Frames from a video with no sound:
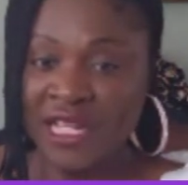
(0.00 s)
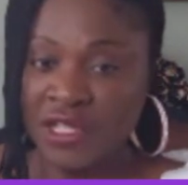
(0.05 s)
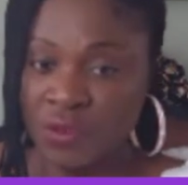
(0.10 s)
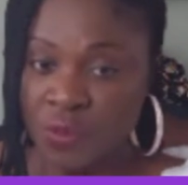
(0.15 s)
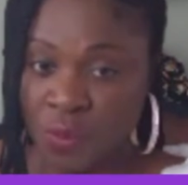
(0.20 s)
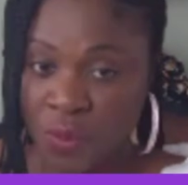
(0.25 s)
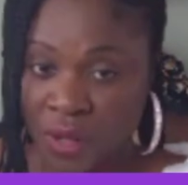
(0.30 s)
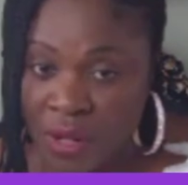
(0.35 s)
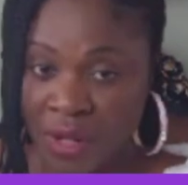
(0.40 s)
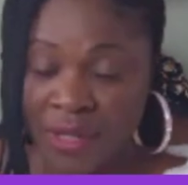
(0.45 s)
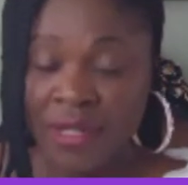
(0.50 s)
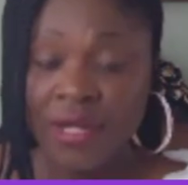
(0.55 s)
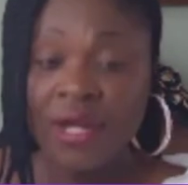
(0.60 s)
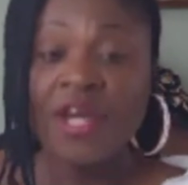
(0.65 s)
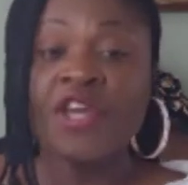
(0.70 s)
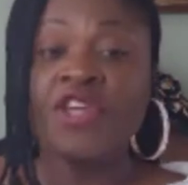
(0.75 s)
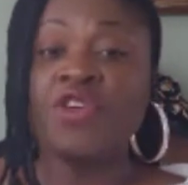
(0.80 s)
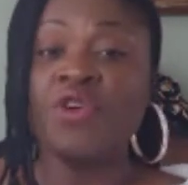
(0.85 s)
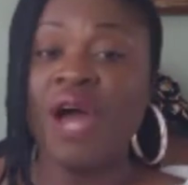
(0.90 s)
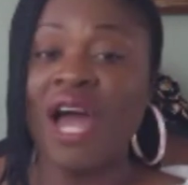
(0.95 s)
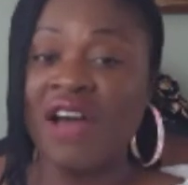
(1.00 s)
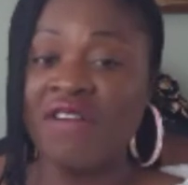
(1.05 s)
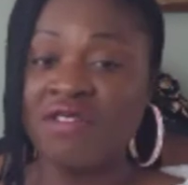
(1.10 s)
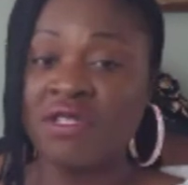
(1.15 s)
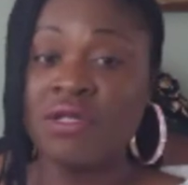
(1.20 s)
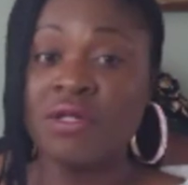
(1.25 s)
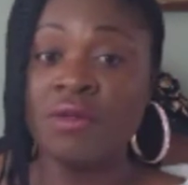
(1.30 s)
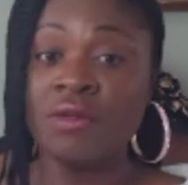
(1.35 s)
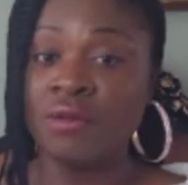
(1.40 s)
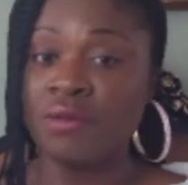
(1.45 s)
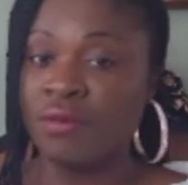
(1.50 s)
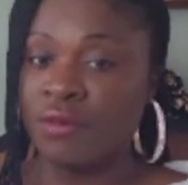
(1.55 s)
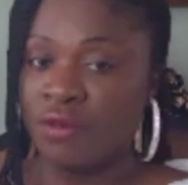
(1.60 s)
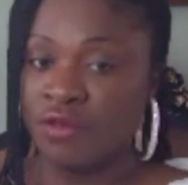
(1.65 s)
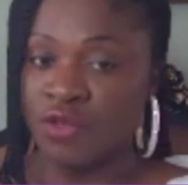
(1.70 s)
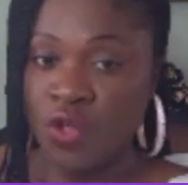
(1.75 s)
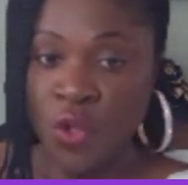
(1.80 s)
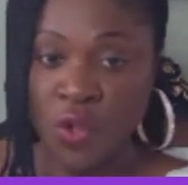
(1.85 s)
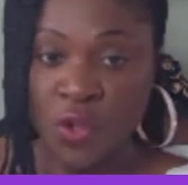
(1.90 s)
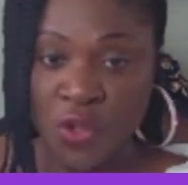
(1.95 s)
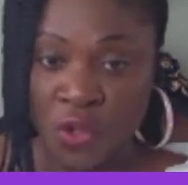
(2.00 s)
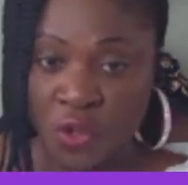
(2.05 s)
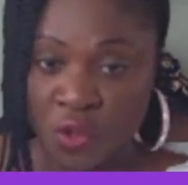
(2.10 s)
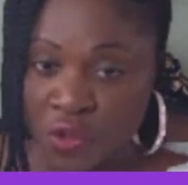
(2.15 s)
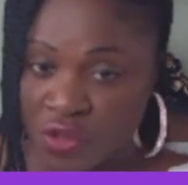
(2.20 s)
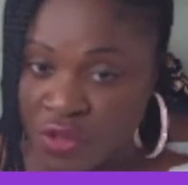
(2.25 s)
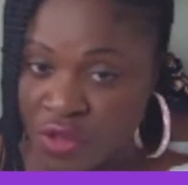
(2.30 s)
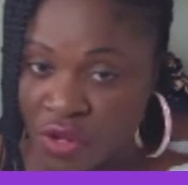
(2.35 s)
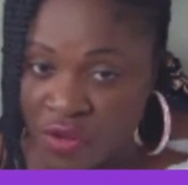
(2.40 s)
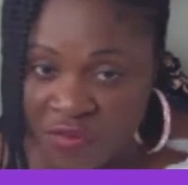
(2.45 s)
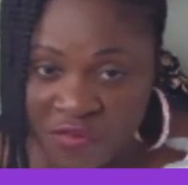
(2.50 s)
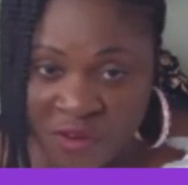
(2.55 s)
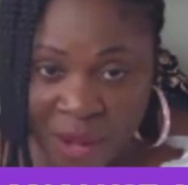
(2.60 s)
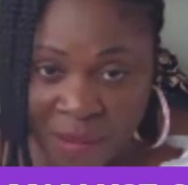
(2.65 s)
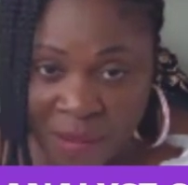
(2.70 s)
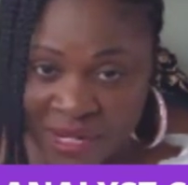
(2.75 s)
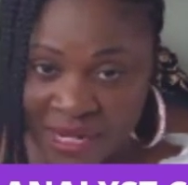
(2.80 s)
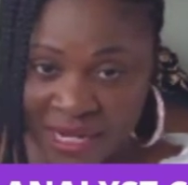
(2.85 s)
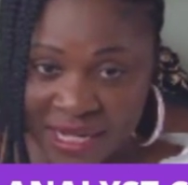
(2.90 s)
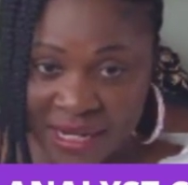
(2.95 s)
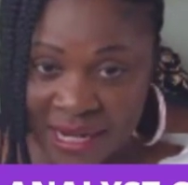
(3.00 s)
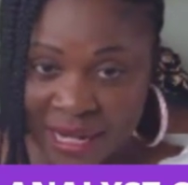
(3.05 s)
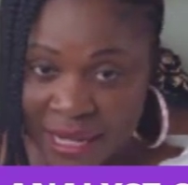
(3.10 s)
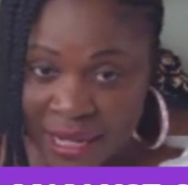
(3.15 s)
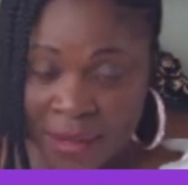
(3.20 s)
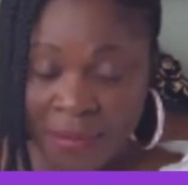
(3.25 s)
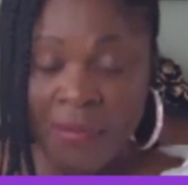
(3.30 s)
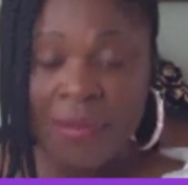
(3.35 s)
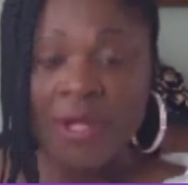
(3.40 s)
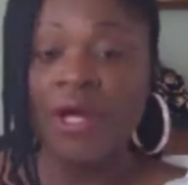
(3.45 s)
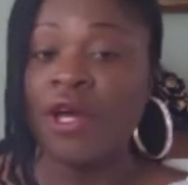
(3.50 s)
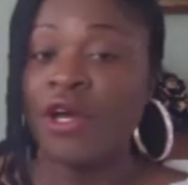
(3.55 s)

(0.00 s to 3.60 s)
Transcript: password, you have to, don't use your family name.